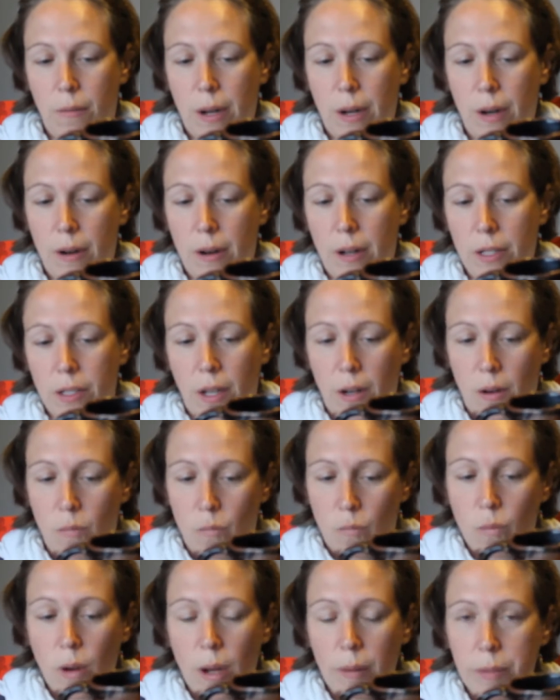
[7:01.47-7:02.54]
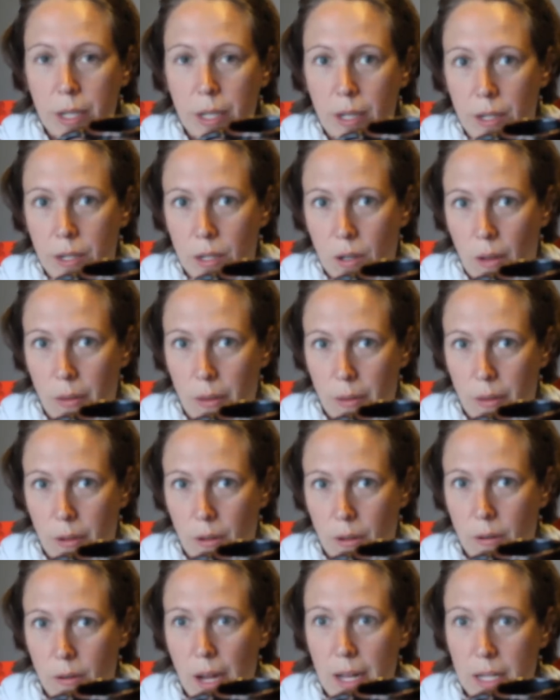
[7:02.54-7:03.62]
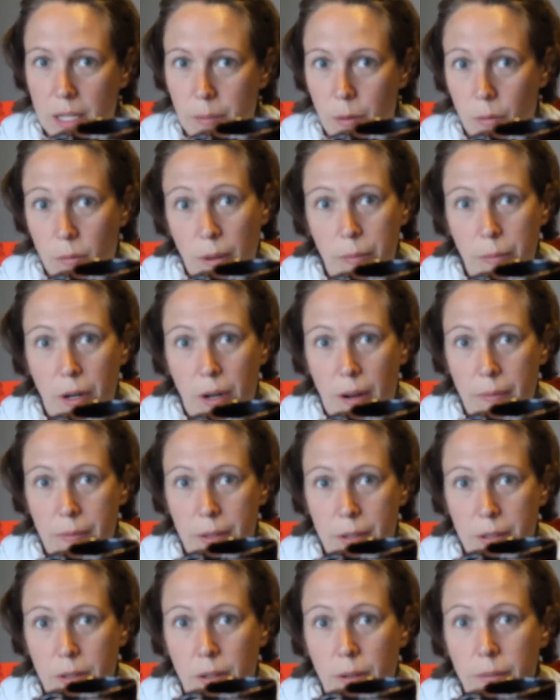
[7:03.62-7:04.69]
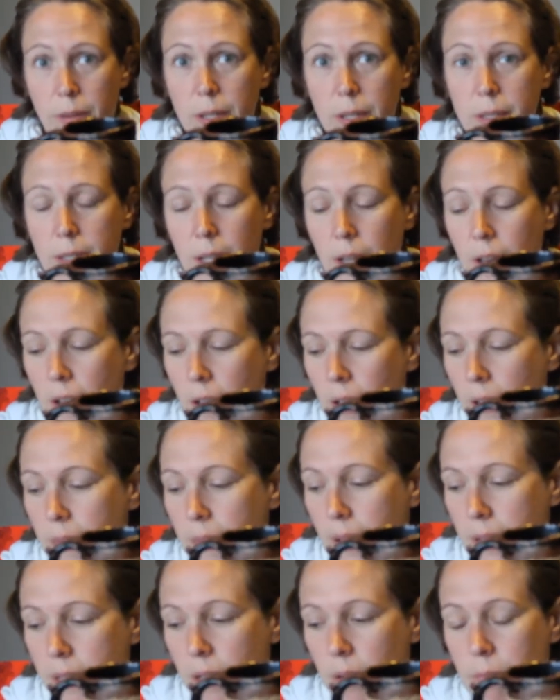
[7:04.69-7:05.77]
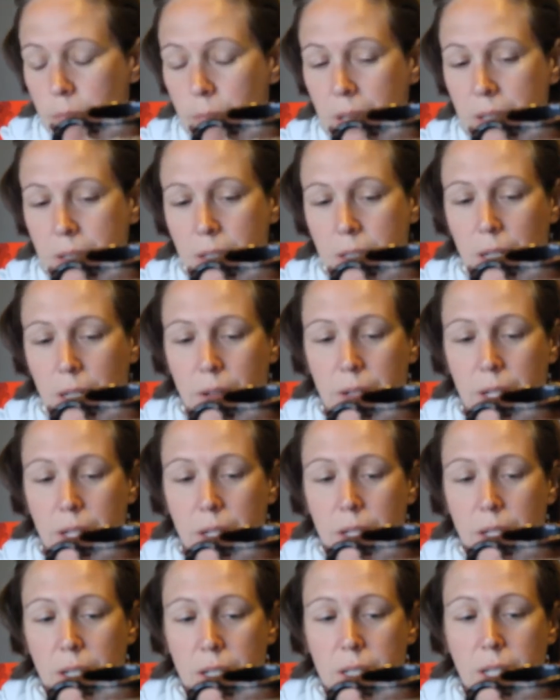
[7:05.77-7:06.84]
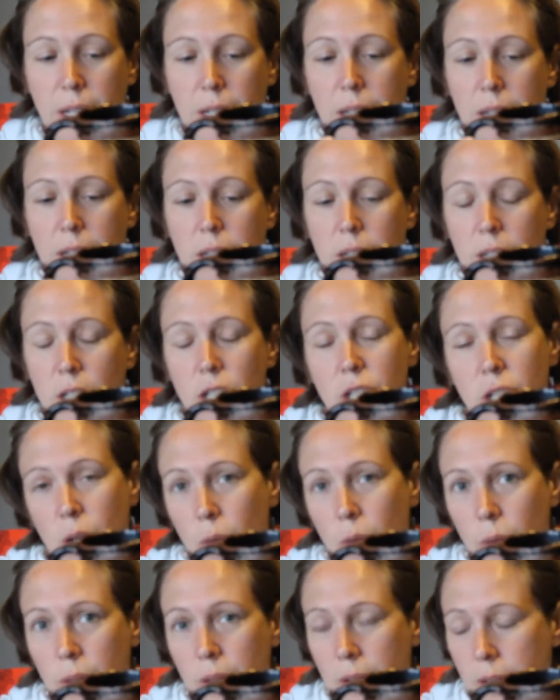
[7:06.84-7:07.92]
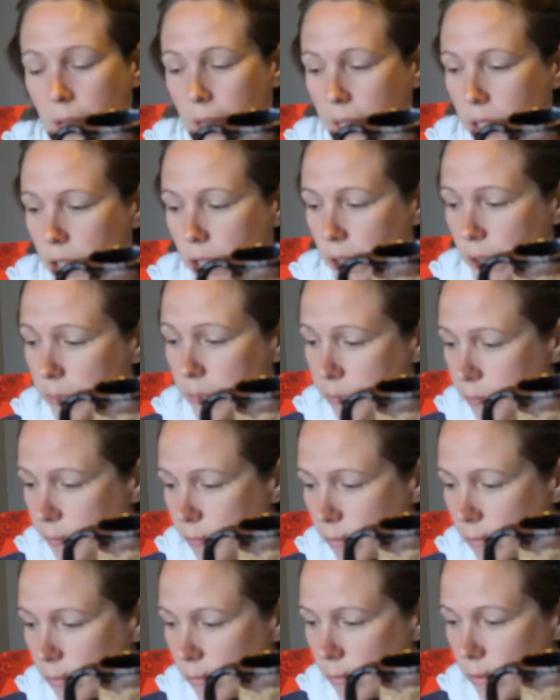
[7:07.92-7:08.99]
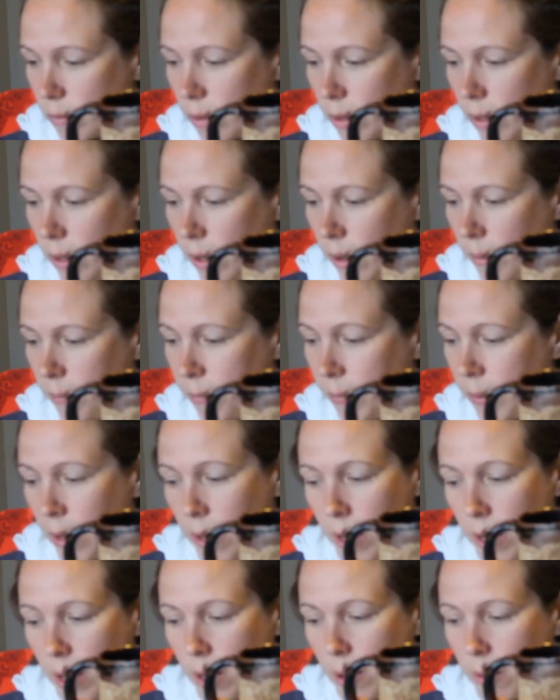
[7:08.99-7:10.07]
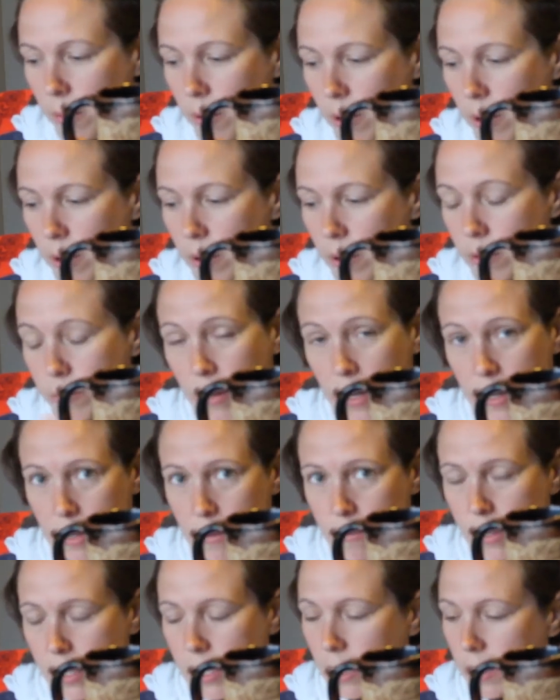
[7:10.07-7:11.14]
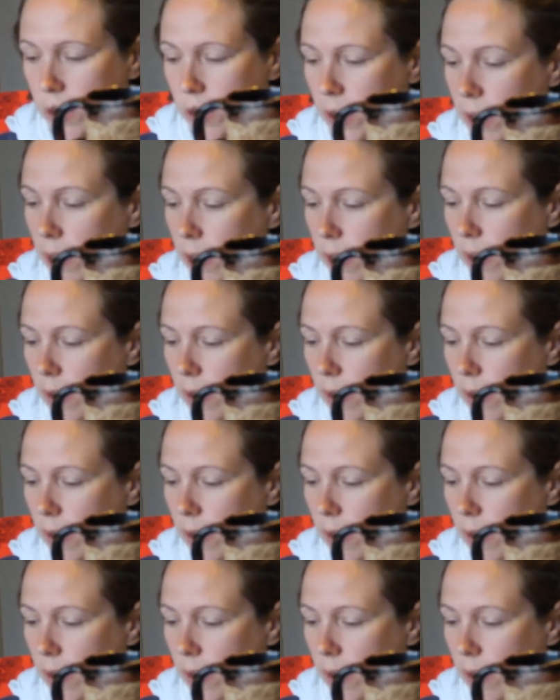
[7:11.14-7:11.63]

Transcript: red iron oxide and rubbed it into all the little cracks, but rubbed it off the surface. And that's an amazing decorating technique to show the texture. Fired in reduction.